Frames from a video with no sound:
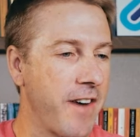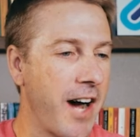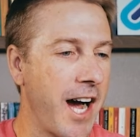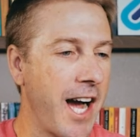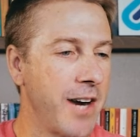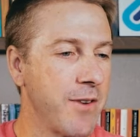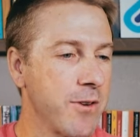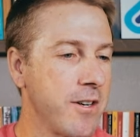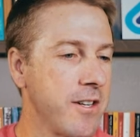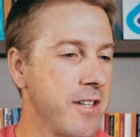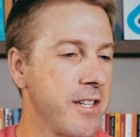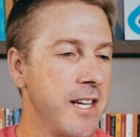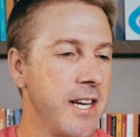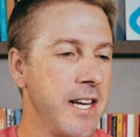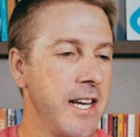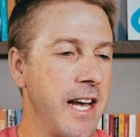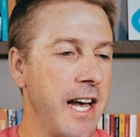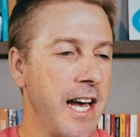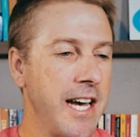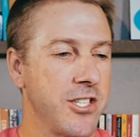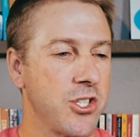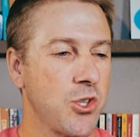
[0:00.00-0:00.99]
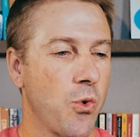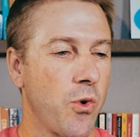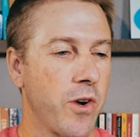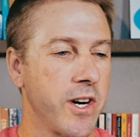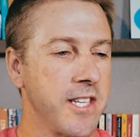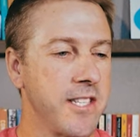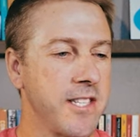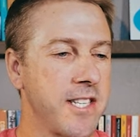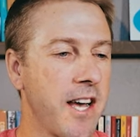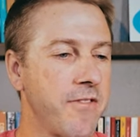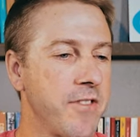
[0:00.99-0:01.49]
viral, has
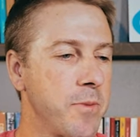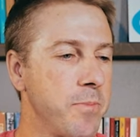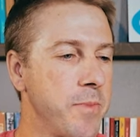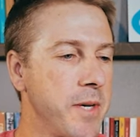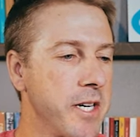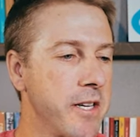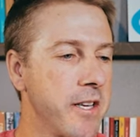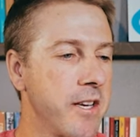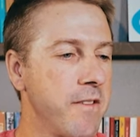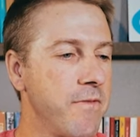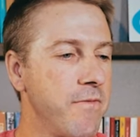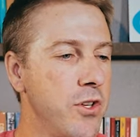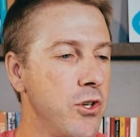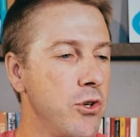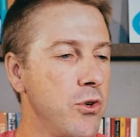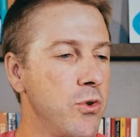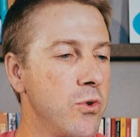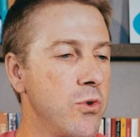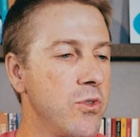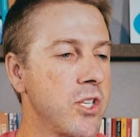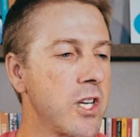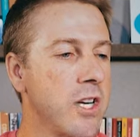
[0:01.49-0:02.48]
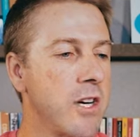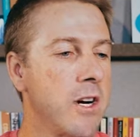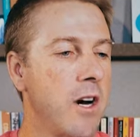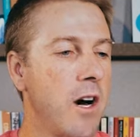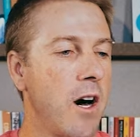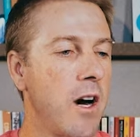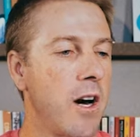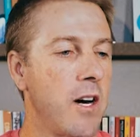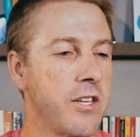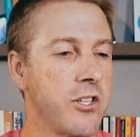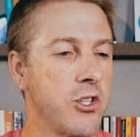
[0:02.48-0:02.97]
27 million views
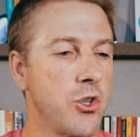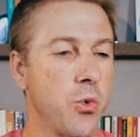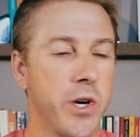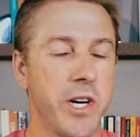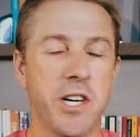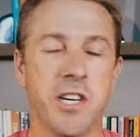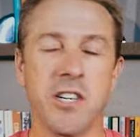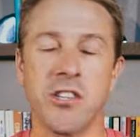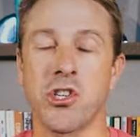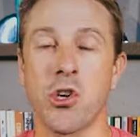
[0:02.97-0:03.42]
on Twitter.